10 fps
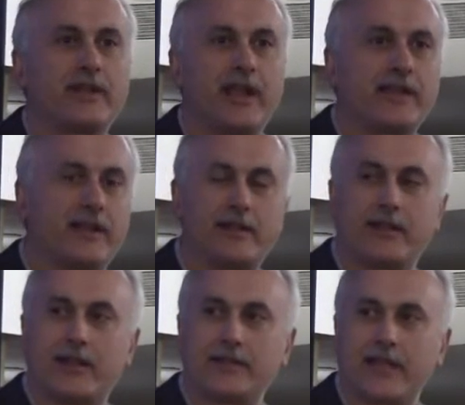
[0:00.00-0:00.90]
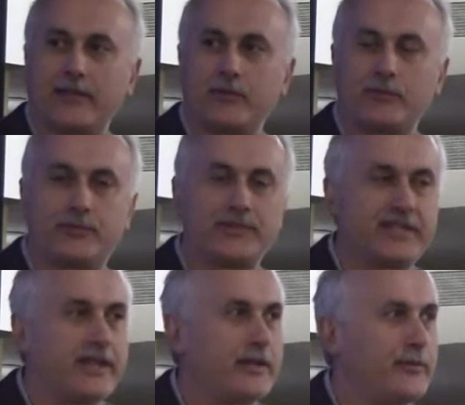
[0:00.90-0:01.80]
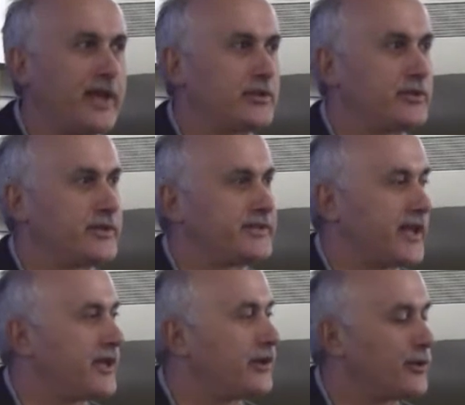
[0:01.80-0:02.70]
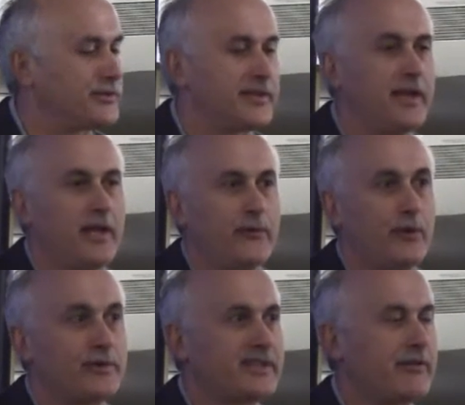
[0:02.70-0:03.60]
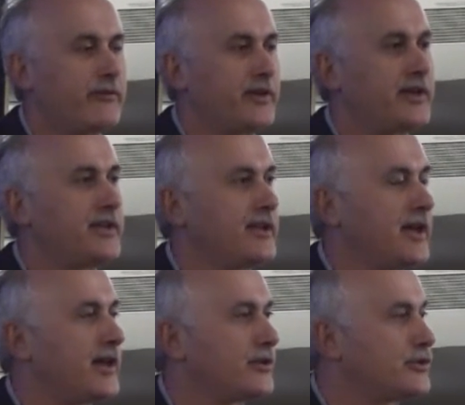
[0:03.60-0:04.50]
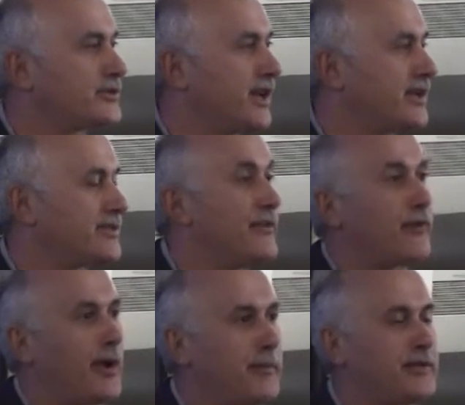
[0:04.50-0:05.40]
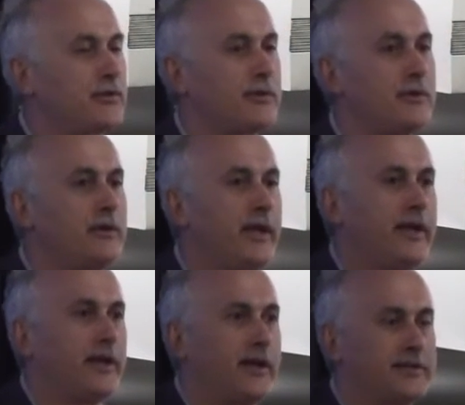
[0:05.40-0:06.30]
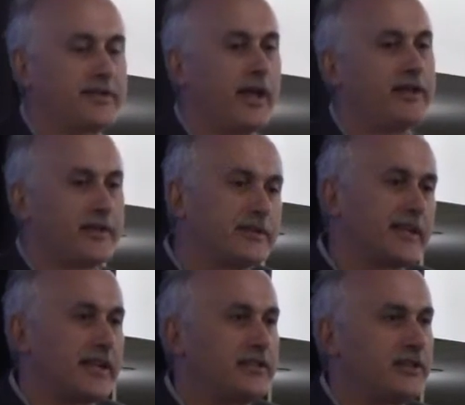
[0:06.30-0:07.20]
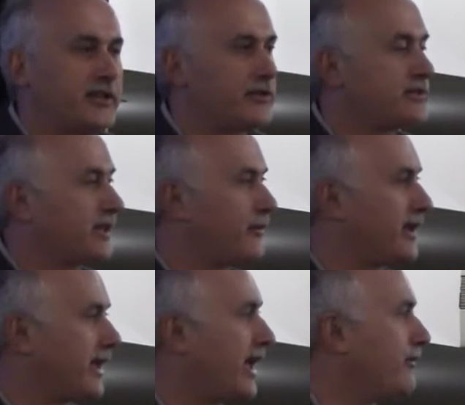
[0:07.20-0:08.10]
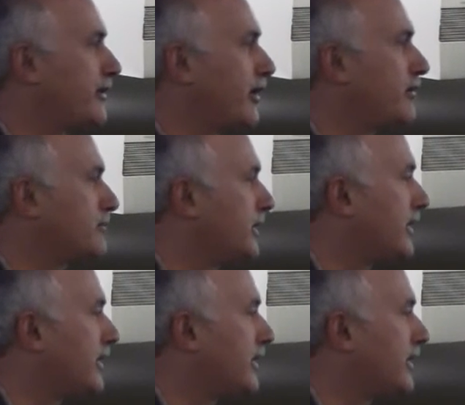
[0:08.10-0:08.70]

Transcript: today that we presented. We actually designed those. We also have a very good-sized environmental scientists and engineers that we have in our